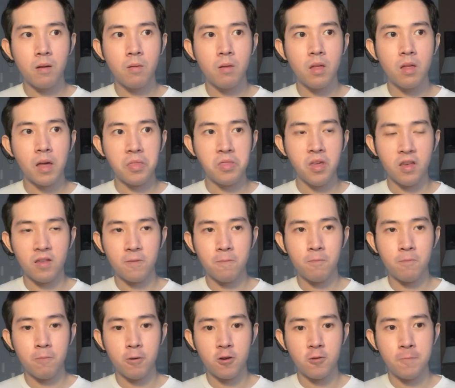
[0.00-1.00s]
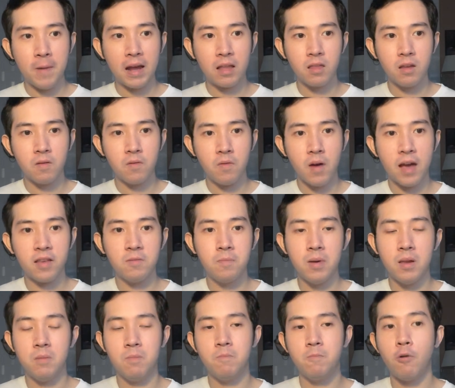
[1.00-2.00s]
that this perspective has
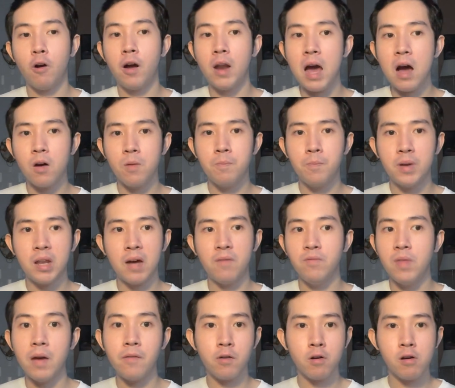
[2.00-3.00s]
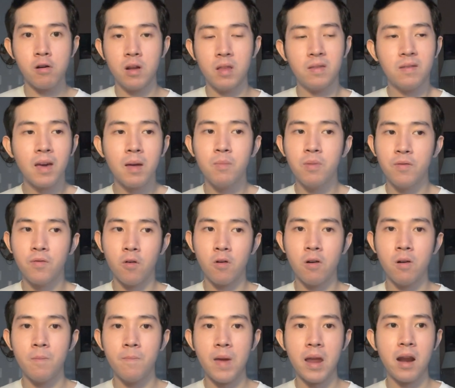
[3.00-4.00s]
been brought out, but I've never heard it said
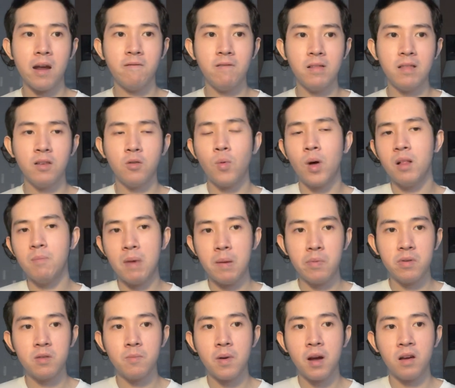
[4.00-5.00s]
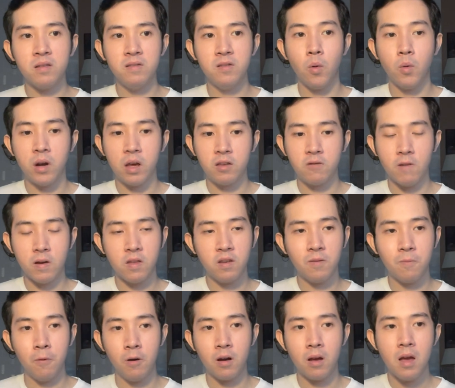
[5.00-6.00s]
before. And I realized, well, maybe it's because no one has read this
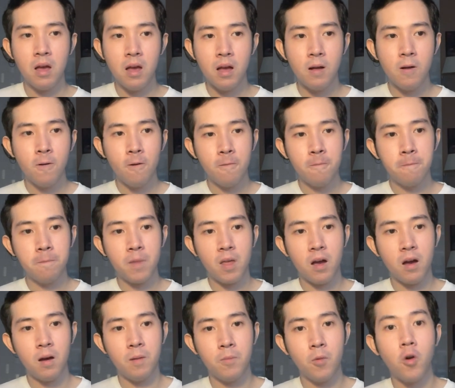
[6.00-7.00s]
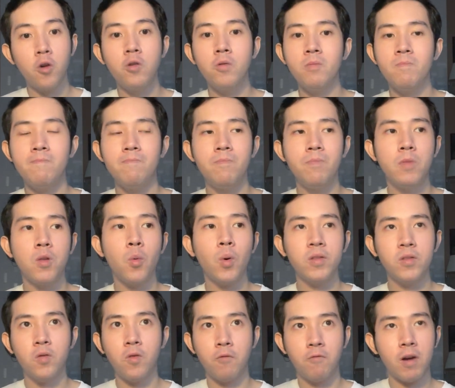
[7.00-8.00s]
book, or the
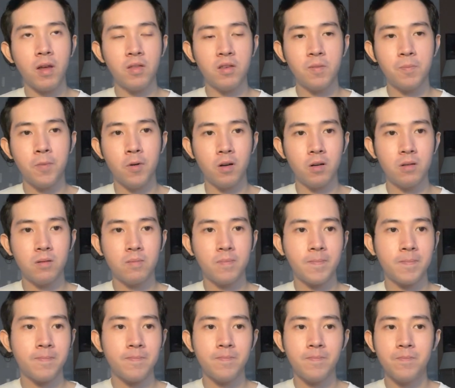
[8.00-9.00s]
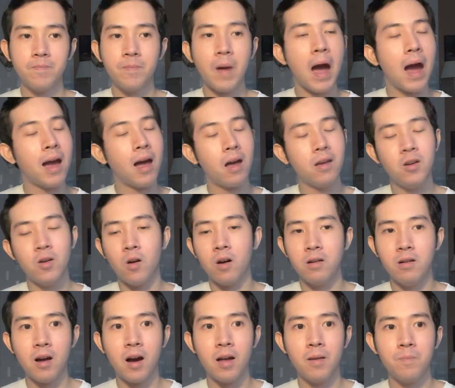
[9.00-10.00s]
ones who've read this book, are
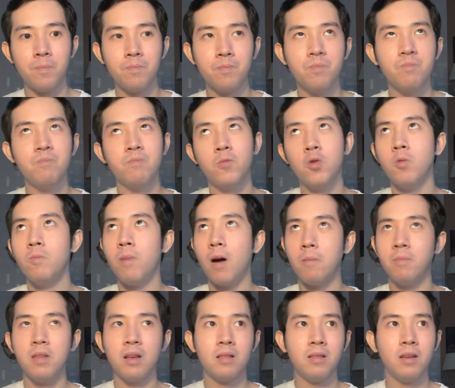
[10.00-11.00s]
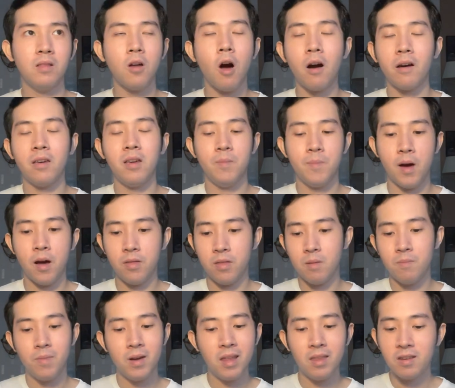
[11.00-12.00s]
not too publicly talking about
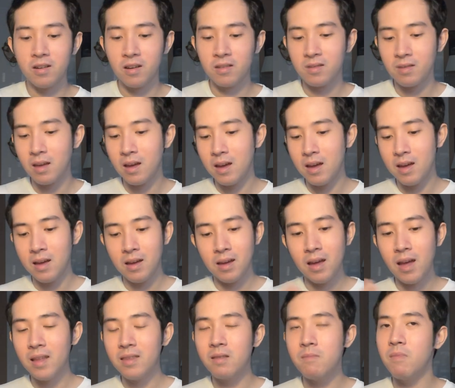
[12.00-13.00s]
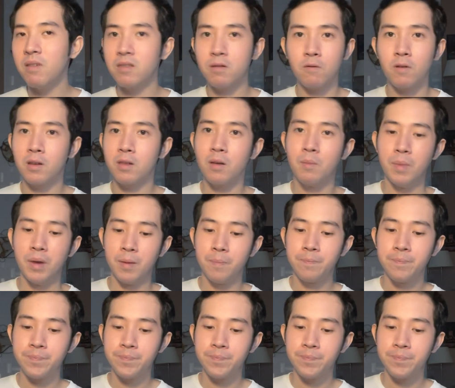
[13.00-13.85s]
them. But it's a mystery to me.